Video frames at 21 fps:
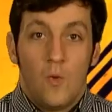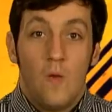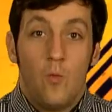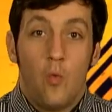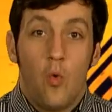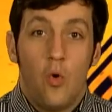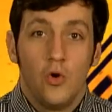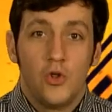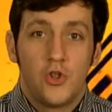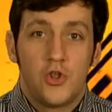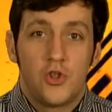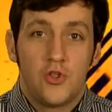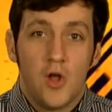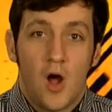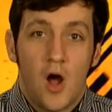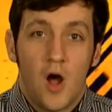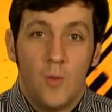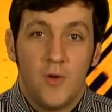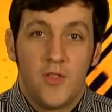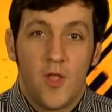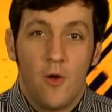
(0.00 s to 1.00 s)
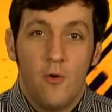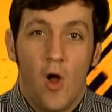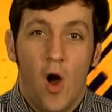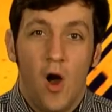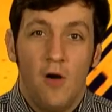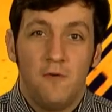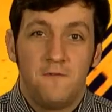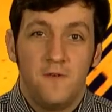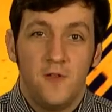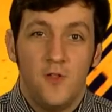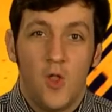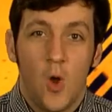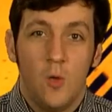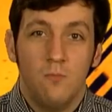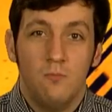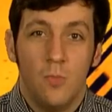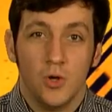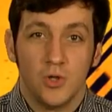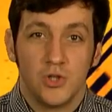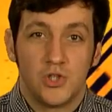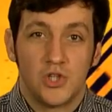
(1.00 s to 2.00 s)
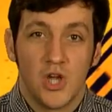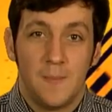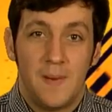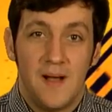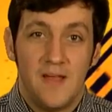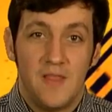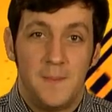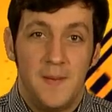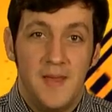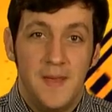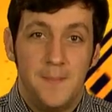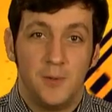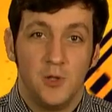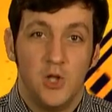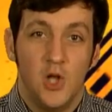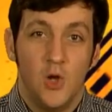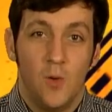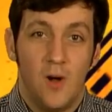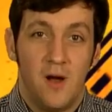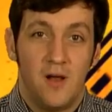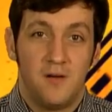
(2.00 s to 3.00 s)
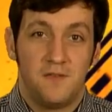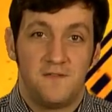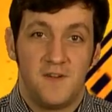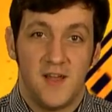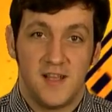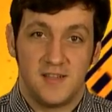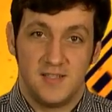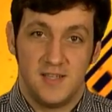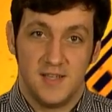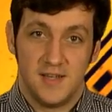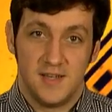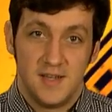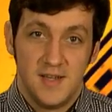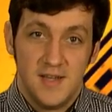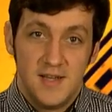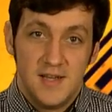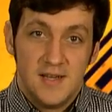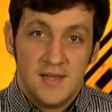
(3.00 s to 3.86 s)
Where wars start, we don't often know much about the people who are affected.